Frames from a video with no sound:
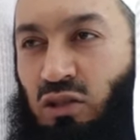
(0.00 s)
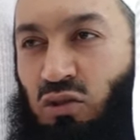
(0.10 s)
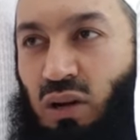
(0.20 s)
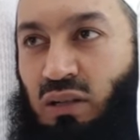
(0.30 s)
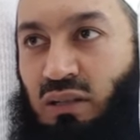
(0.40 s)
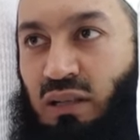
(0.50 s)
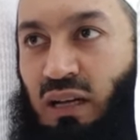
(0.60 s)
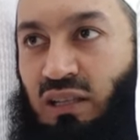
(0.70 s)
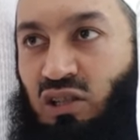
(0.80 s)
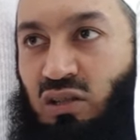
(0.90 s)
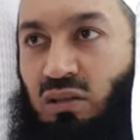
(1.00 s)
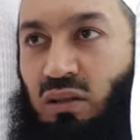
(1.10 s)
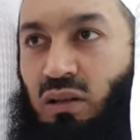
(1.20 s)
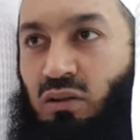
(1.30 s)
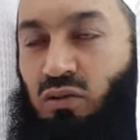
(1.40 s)
instructed us,
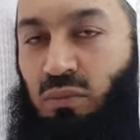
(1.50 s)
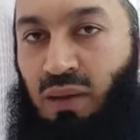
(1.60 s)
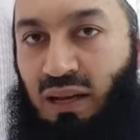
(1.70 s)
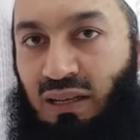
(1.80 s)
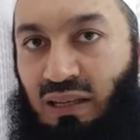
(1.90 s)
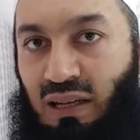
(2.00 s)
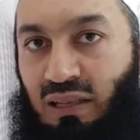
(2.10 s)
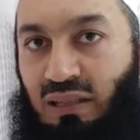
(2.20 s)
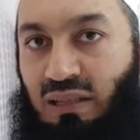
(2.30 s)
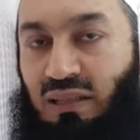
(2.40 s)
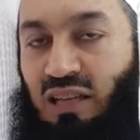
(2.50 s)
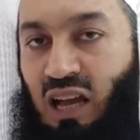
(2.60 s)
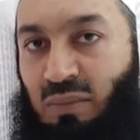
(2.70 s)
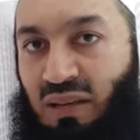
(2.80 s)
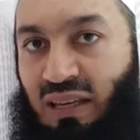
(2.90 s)
reminded us
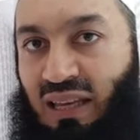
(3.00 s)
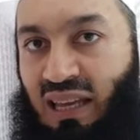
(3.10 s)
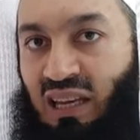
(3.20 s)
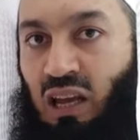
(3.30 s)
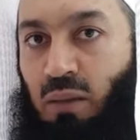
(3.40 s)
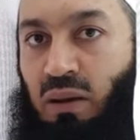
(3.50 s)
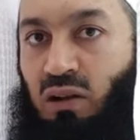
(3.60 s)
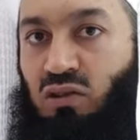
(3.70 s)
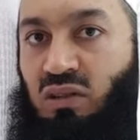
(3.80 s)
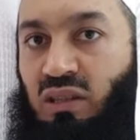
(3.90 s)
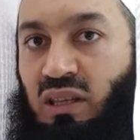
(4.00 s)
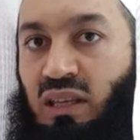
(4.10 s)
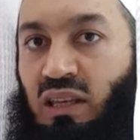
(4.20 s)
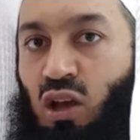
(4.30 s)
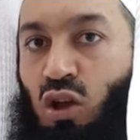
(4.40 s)
time and again about
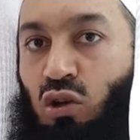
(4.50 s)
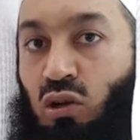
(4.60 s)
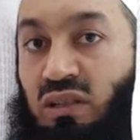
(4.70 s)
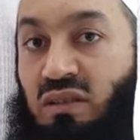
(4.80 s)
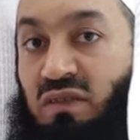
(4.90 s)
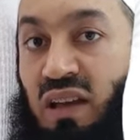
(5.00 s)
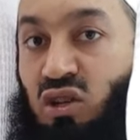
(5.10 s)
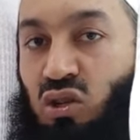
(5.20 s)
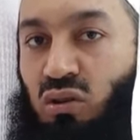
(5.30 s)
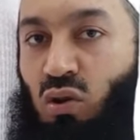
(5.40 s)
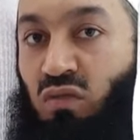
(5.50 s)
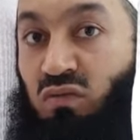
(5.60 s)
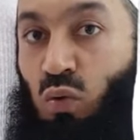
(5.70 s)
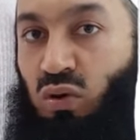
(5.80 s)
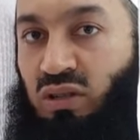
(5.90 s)
the conservation
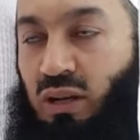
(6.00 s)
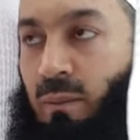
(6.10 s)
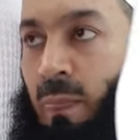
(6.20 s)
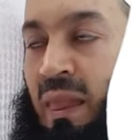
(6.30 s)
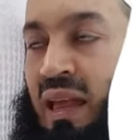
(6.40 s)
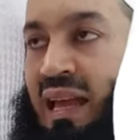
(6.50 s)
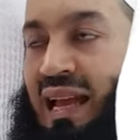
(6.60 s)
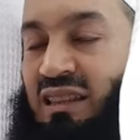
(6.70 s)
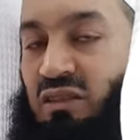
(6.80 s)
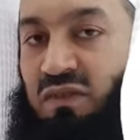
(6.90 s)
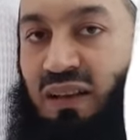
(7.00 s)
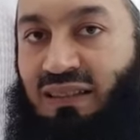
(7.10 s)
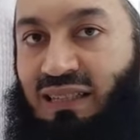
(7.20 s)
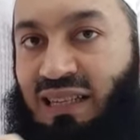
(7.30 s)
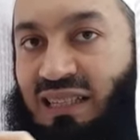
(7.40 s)
of water. And the
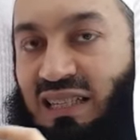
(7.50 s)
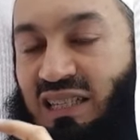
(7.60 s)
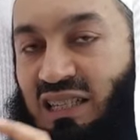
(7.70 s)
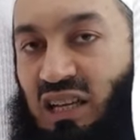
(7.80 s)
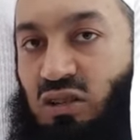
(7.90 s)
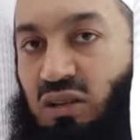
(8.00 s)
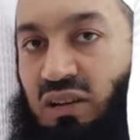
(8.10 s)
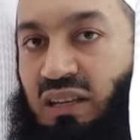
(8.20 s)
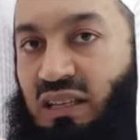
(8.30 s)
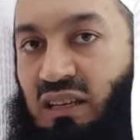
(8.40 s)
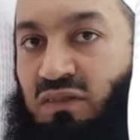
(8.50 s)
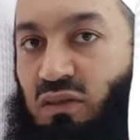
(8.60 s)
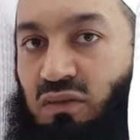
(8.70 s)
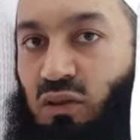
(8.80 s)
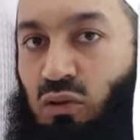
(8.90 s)
fact that it is such a great
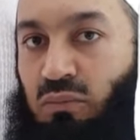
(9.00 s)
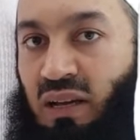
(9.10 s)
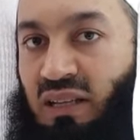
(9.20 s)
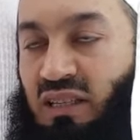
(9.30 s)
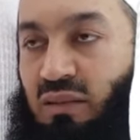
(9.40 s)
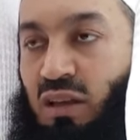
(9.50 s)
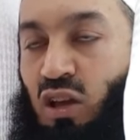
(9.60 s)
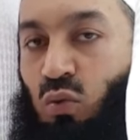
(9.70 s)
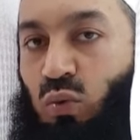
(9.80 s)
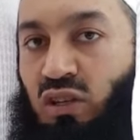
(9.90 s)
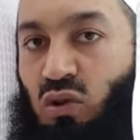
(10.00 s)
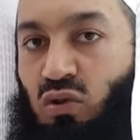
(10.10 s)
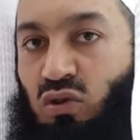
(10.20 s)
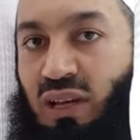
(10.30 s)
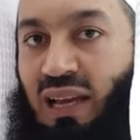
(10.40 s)
gift of the Almighty, we
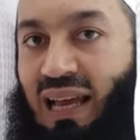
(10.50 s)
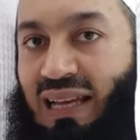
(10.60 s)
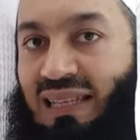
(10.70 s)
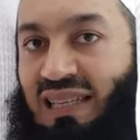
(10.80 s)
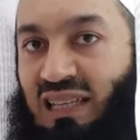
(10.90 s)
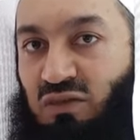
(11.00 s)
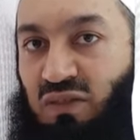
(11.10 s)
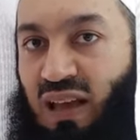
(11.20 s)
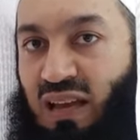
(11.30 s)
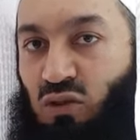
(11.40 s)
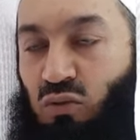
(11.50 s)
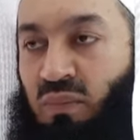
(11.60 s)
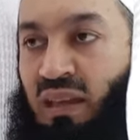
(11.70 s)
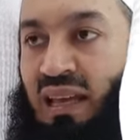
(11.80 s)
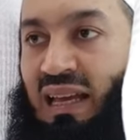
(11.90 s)
don't realize its value.
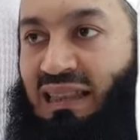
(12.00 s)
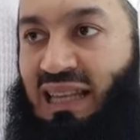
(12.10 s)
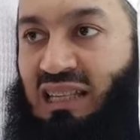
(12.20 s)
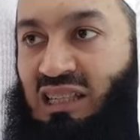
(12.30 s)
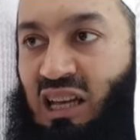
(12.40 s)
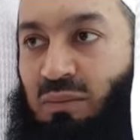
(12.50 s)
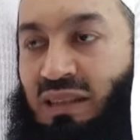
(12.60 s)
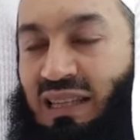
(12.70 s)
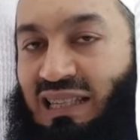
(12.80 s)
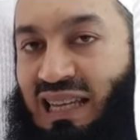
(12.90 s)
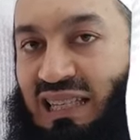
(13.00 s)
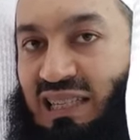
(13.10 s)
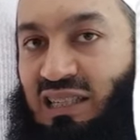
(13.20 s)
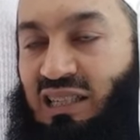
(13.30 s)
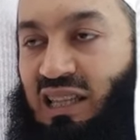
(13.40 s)
At that time in the
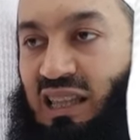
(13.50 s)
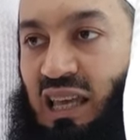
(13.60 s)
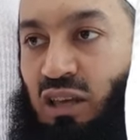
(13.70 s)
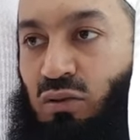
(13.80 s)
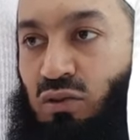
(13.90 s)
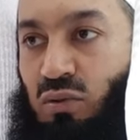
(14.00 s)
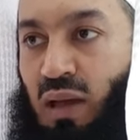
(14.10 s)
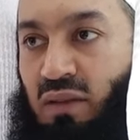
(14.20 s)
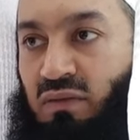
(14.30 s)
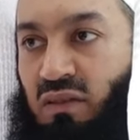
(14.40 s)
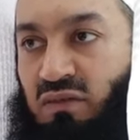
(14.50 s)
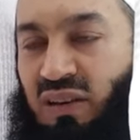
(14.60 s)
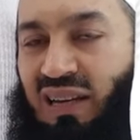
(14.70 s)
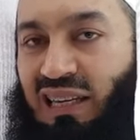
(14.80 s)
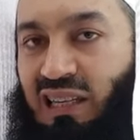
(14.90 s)
desert, they used to have
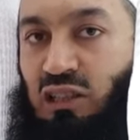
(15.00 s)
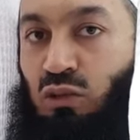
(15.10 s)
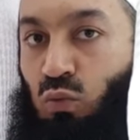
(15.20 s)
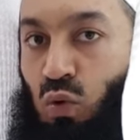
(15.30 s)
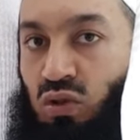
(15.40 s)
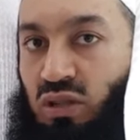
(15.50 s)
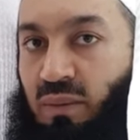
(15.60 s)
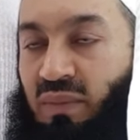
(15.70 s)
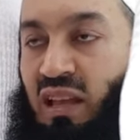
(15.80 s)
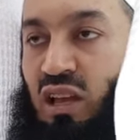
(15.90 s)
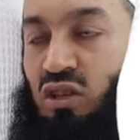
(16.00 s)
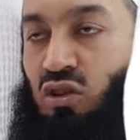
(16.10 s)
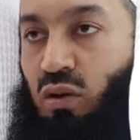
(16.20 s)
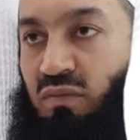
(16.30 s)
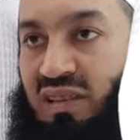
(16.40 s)
very little water.
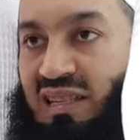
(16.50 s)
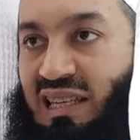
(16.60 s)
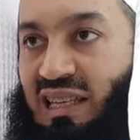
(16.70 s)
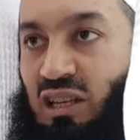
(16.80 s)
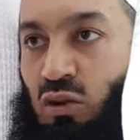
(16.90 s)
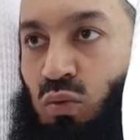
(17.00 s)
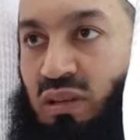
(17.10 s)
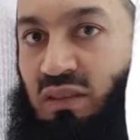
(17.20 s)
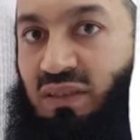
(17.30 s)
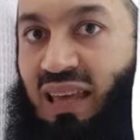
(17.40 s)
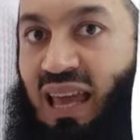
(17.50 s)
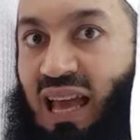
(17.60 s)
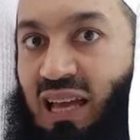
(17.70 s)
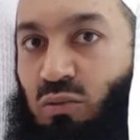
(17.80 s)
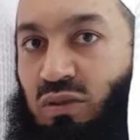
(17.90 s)
So obviously, whatever they
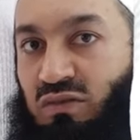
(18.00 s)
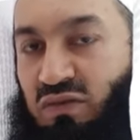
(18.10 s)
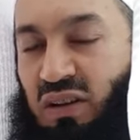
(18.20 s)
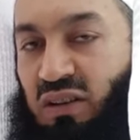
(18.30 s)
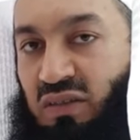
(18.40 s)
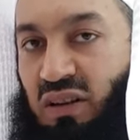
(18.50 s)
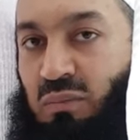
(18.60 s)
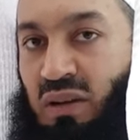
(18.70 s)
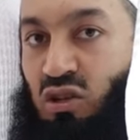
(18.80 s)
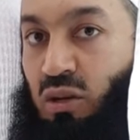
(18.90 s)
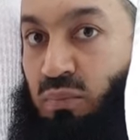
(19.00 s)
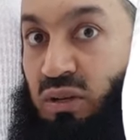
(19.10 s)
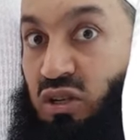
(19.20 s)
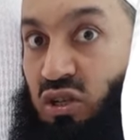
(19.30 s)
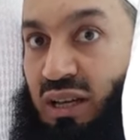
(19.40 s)
had was very, very much
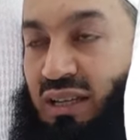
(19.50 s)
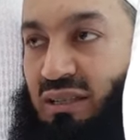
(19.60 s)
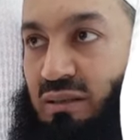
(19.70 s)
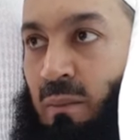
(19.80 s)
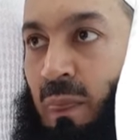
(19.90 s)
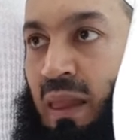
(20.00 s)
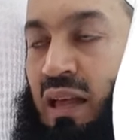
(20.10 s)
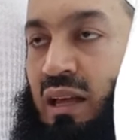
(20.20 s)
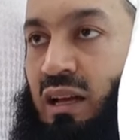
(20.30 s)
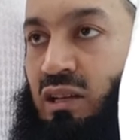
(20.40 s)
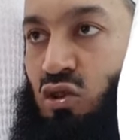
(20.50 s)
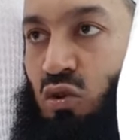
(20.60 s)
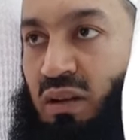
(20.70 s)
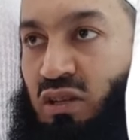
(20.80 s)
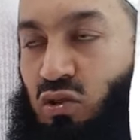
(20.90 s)
appreciated.
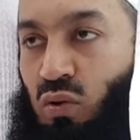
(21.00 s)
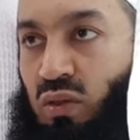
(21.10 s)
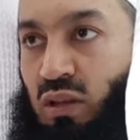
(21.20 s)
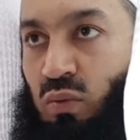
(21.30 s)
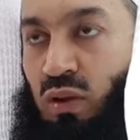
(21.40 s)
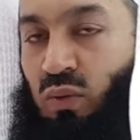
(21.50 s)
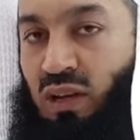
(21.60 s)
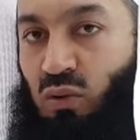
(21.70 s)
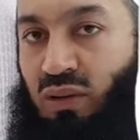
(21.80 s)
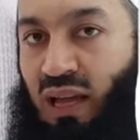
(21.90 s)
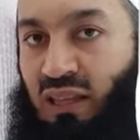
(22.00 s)
So much so that when we